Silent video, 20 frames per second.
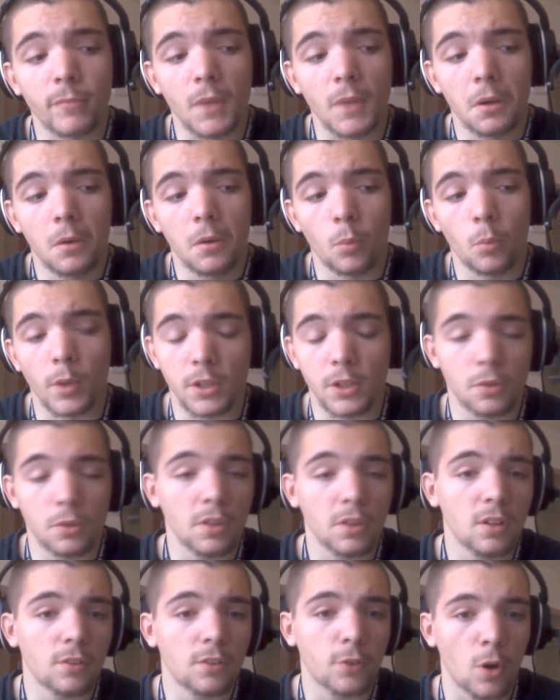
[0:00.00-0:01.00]
When you
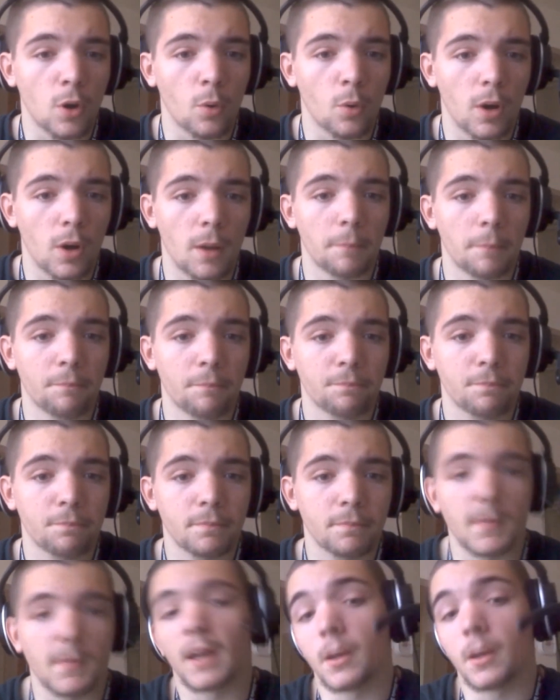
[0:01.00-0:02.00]
think of co-op,
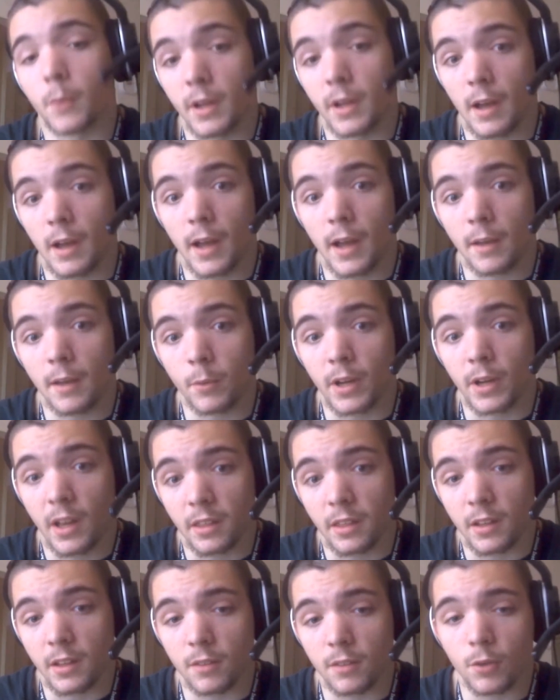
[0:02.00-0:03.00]
anyway, when I
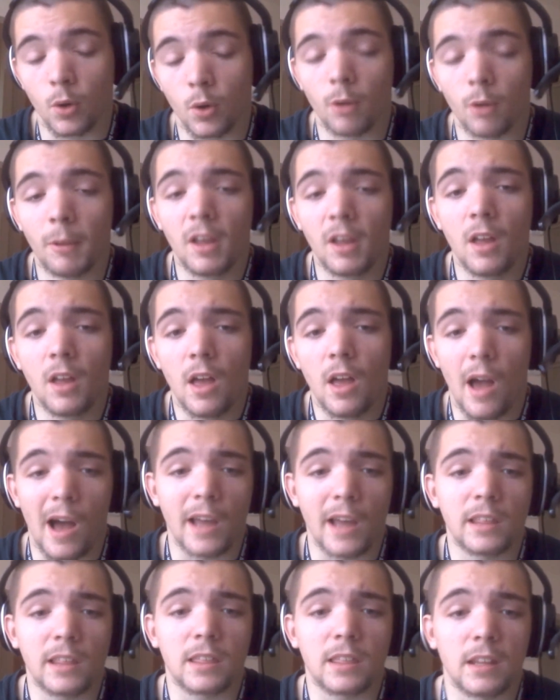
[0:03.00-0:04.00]
think of co-op,
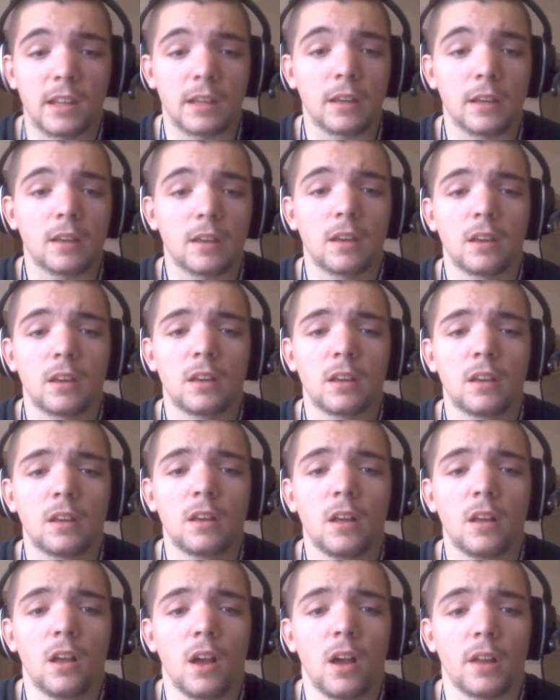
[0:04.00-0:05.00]
I think
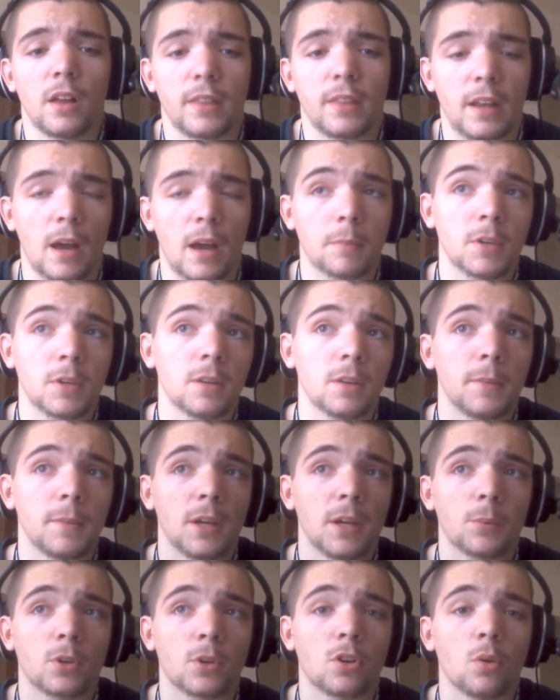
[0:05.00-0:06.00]
that I'm going to be
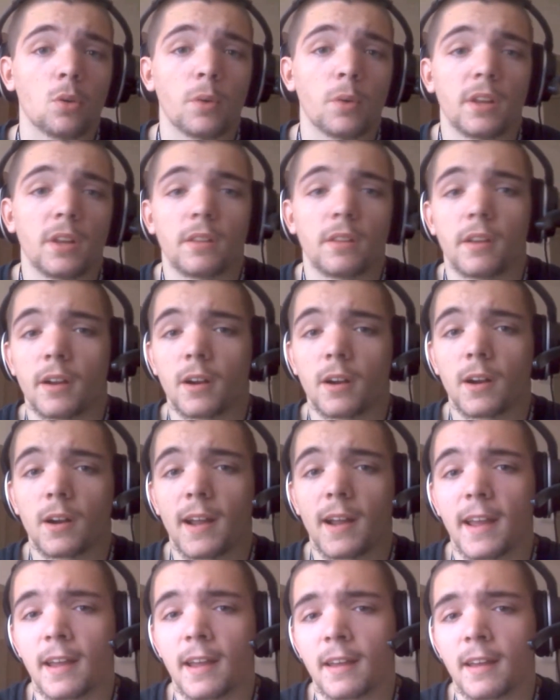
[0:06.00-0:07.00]
able to go in there
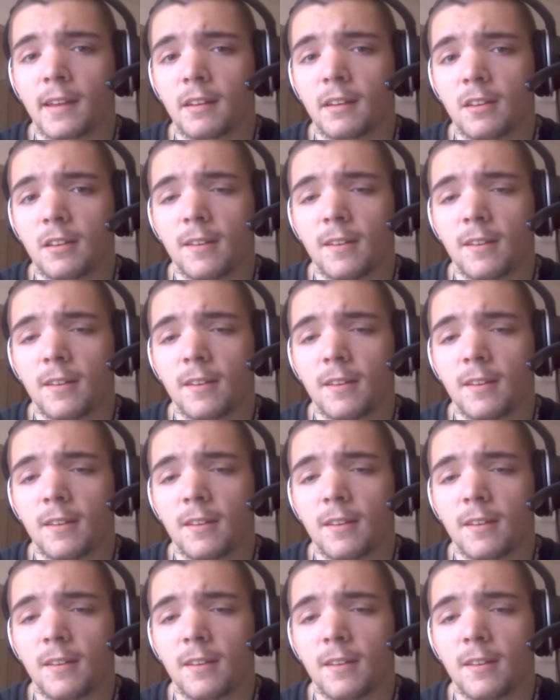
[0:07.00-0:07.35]
and